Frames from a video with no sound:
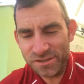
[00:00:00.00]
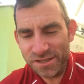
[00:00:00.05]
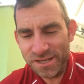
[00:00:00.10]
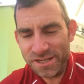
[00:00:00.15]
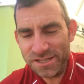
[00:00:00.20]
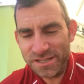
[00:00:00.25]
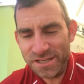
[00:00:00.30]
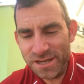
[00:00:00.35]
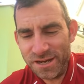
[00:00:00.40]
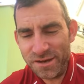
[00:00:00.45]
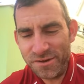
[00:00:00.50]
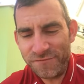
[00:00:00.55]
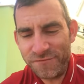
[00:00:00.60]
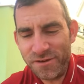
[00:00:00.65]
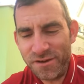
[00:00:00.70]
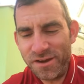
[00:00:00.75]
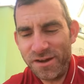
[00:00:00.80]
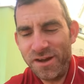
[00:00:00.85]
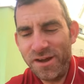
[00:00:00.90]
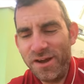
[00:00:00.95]
Let's hear it
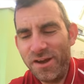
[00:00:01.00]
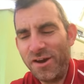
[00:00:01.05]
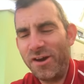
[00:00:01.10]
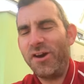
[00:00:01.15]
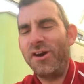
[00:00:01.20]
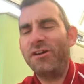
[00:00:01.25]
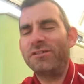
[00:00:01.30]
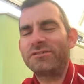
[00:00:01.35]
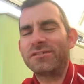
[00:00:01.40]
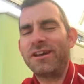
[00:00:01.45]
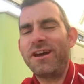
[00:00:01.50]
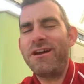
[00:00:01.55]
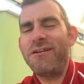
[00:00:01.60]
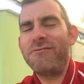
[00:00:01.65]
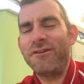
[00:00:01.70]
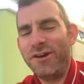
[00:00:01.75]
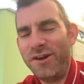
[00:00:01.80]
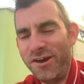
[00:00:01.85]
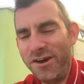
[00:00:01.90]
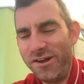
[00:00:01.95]
for
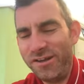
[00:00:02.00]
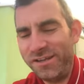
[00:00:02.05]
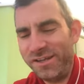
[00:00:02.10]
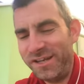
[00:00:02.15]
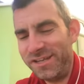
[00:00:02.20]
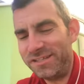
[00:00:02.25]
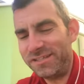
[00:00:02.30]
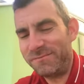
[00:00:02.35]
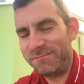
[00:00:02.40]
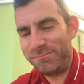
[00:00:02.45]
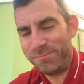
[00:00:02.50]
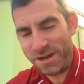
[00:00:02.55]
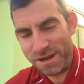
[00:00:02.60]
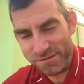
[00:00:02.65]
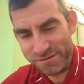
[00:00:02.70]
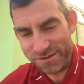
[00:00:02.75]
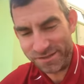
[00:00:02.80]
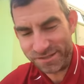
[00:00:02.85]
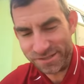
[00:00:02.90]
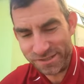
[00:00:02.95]
Otto Ernest
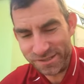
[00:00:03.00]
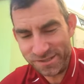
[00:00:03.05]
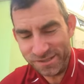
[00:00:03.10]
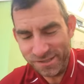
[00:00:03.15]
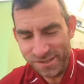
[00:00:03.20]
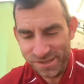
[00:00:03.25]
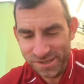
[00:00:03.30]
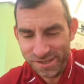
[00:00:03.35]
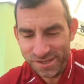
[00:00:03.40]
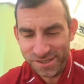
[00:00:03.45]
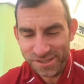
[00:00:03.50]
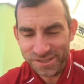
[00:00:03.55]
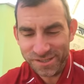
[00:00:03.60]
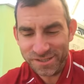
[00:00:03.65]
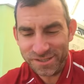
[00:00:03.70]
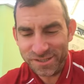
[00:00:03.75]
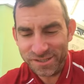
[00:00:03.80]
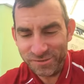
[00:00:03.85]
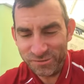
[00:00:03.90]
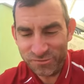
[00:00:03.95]
Barrington.
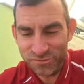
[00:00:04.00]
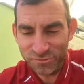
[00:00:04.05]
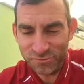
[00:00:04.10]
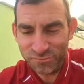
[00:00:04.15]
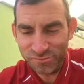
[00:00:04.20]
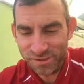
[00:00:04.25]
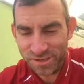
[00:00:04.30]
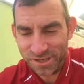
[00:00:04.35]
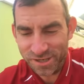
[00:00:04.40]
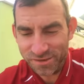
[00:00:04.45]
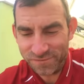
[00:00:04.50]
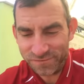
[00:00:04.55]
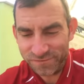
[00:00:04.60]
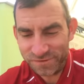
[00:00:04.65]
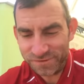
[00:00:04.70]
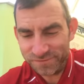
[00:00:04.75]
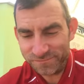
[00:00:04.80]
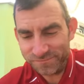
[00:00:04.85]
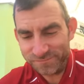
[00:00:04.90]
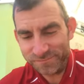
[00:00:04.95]
The children all
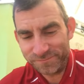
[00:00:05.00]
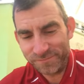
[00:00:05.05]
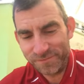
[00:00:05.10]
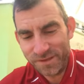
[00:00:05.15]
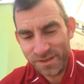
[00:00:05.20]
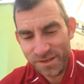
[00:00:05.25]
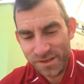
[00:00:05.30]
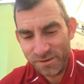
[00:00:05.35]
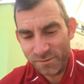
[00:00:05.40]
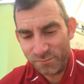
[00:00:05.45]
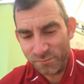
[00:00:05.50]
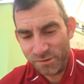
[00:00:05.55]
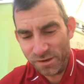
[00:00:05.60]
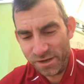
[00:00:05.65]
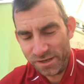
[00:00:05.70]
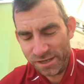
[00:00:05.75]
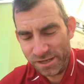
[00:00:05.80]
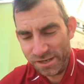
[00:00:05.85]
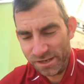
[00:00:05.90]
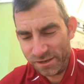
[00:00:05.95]
laughed.
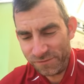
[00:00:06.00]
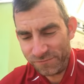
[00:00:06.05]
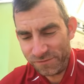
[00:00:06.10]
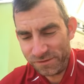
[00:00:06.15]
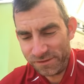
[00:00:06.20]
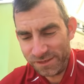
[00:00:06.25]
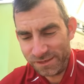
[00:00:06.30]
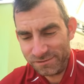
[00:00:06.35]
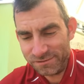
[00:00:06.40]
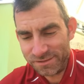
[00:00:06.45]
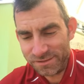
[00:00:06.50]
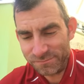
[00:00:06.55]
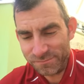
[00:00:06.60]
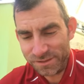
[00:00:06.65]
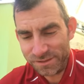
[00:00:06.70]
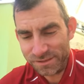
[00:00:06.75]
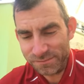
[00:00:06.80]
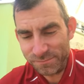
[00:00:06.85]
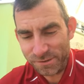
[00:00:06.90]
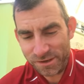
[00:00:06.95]
Why are they laughing now? Said
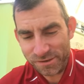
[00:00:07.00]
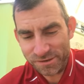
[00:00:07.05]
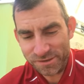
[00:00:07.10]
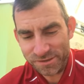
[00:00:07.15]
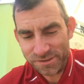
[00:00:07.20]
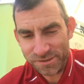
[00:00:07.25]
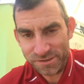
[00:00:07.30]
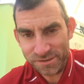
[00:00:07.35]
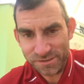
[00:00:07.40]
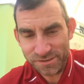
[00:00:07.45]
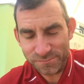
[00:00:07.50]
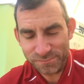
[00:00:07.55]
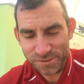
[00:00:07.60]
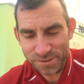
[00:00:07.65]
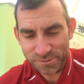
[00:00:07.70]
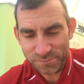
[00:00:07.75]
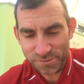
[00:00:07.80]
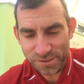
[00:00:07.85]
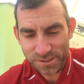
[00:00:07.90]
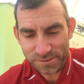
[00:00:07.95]
Mr. Barrington to
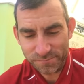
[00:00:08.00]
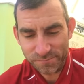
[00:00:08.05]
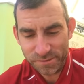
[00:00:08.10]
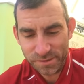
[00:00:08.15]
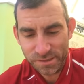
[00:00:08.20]
Miss Wang.